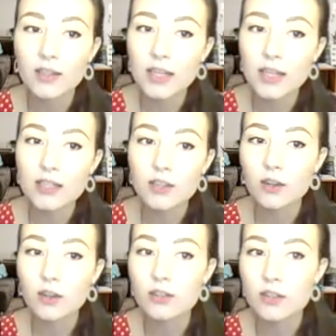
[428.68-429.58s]
And
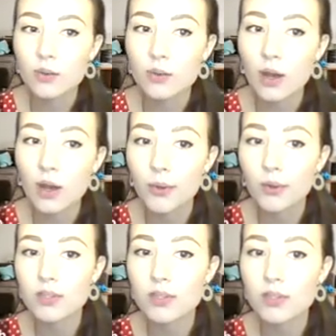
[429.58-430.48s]
then Nick is
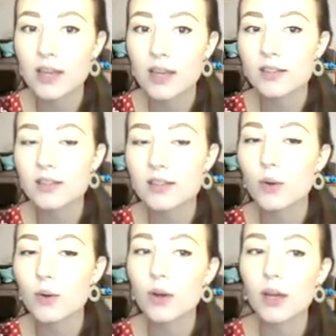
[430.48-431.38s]
going to help
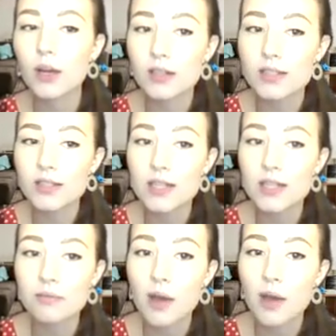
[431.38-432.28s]
you understand
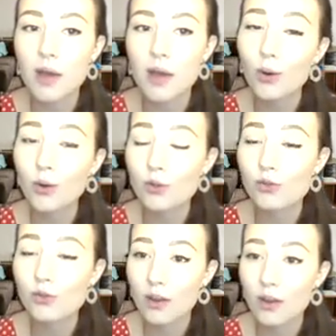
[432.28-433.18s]
and
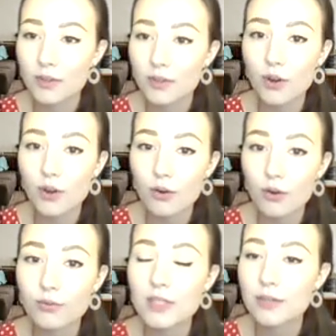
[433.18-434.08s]
identify the
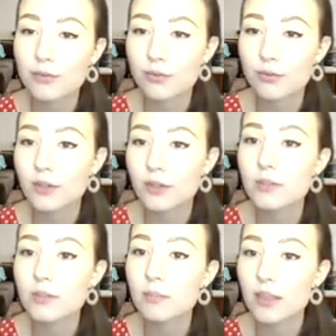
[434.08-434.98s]
core
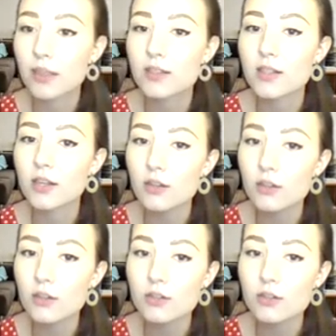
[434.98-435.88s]
drivers of
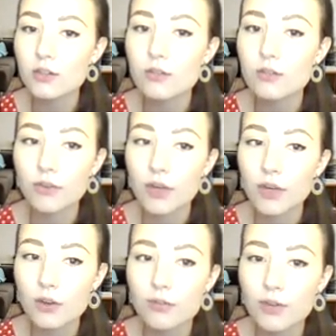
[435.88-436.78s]
different
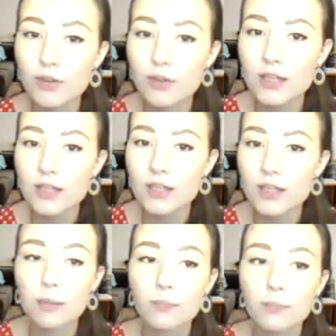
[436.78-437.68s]
methods that are used
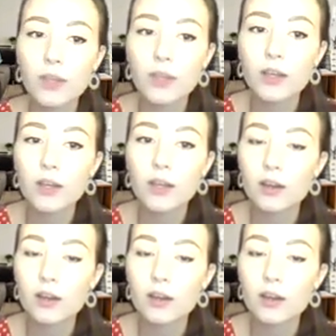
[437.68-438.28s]
for retrofit,